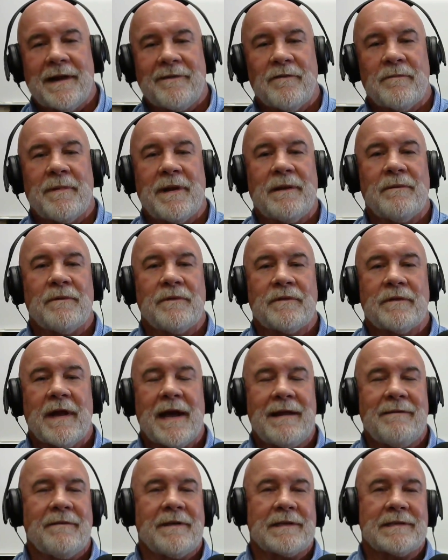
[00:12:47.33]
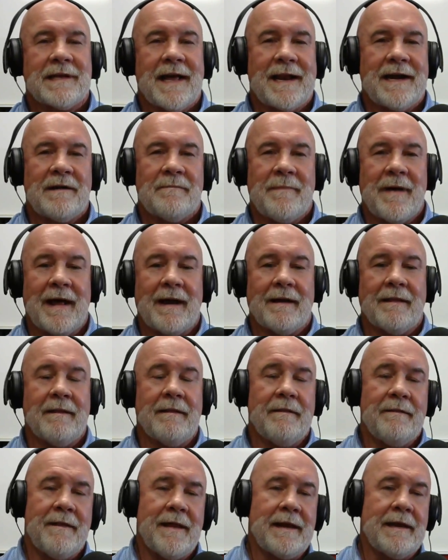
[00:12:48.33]
Everybody was kind of excited about it,
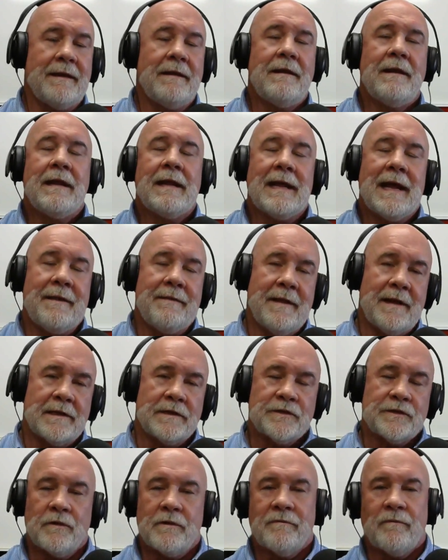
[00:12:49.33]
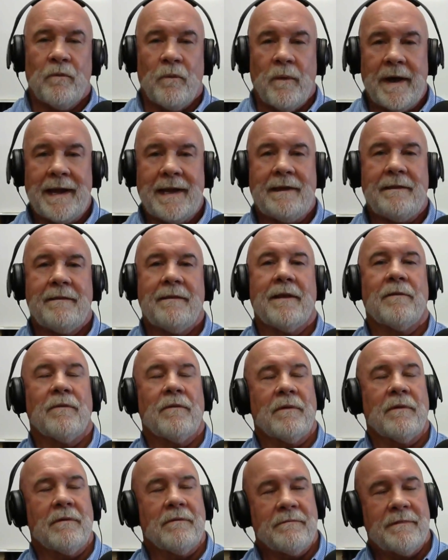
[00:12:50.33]
and then and then it sort of waned. There
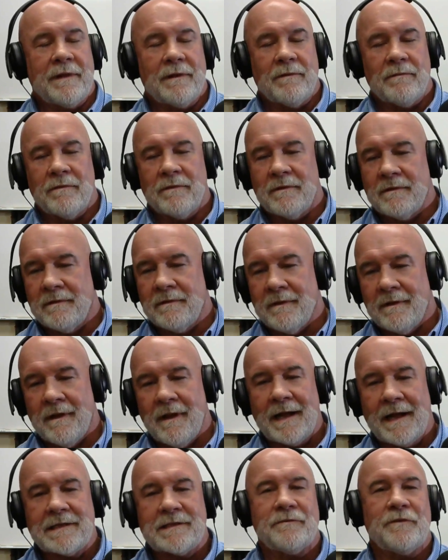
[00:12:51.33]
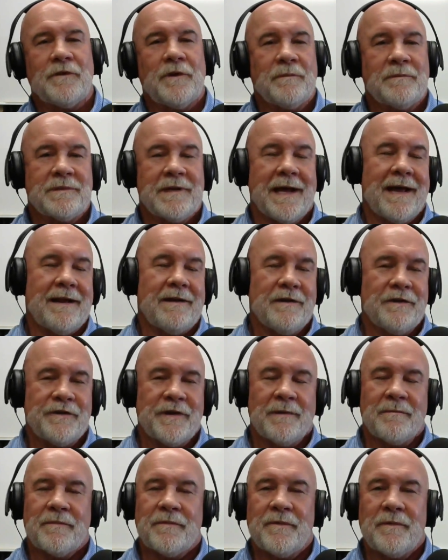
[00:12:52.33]
were there were lots of hoops they had to
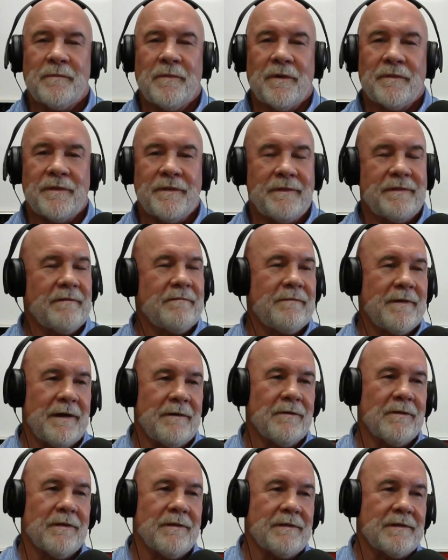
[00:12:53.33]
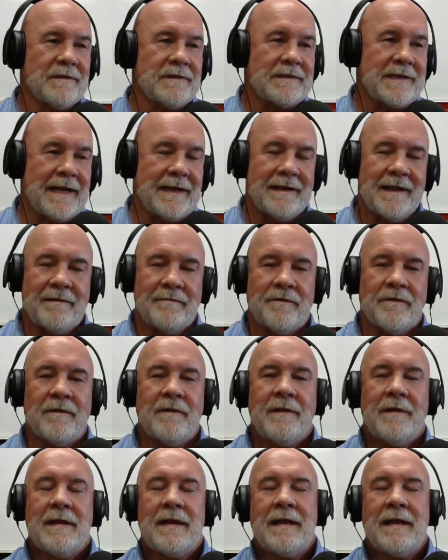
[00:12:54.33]
jump through, both at the federal and the state level,